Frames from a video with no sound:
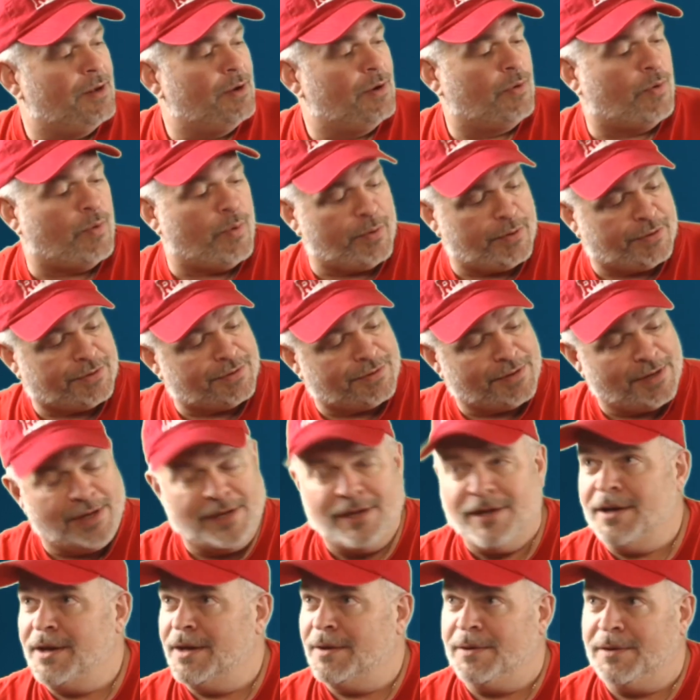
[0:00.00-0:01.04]
Of course,
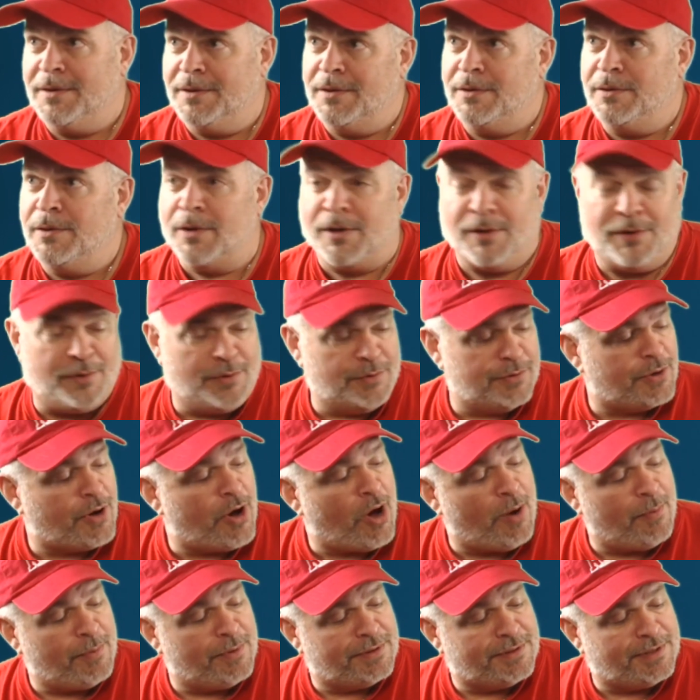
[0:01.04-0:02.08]
you can use
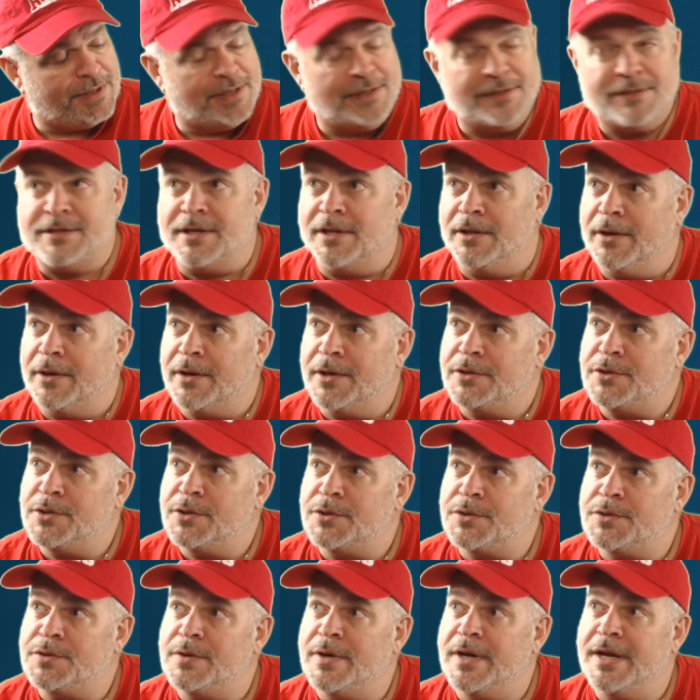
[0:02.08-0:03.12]
common sense and look at your
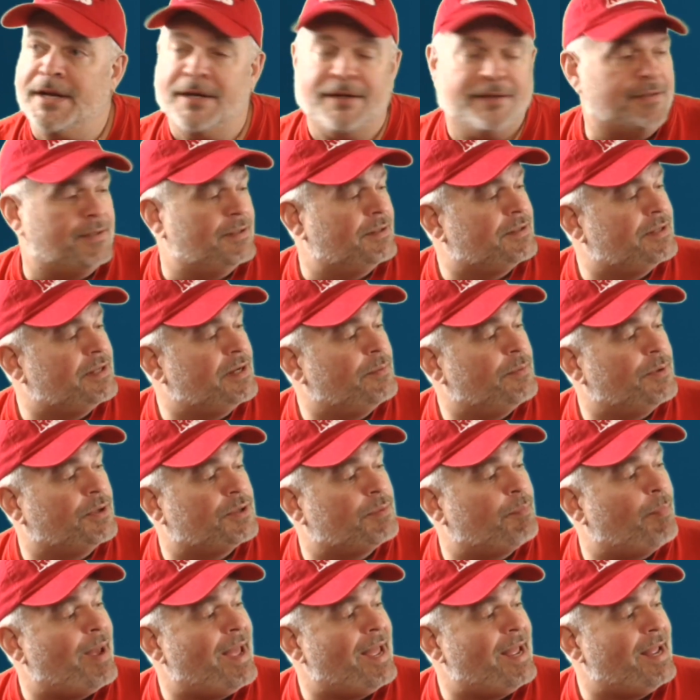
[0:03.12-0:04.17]
strings and see
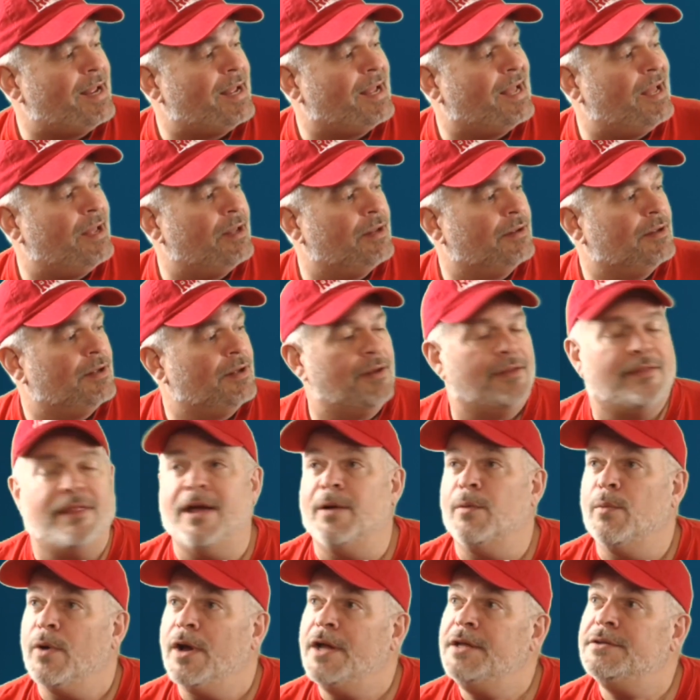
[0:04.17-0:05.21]
which peg they
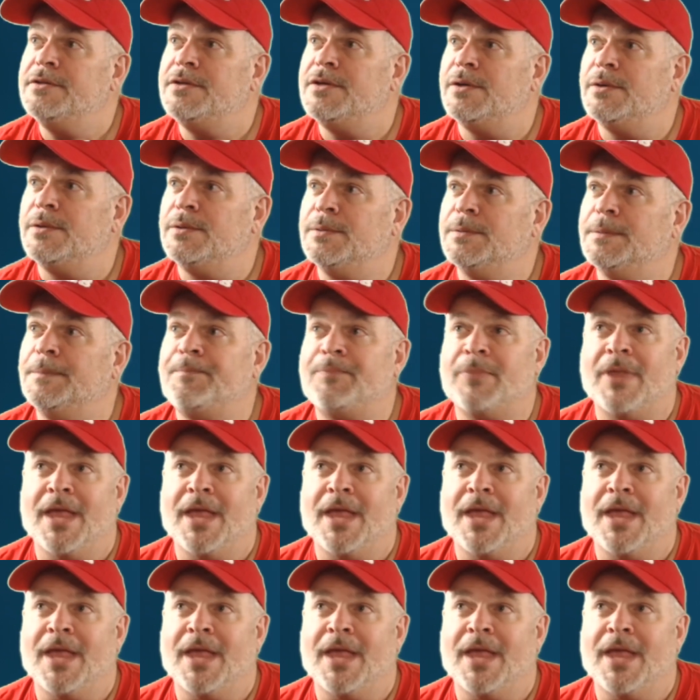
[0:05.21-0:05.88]
run to.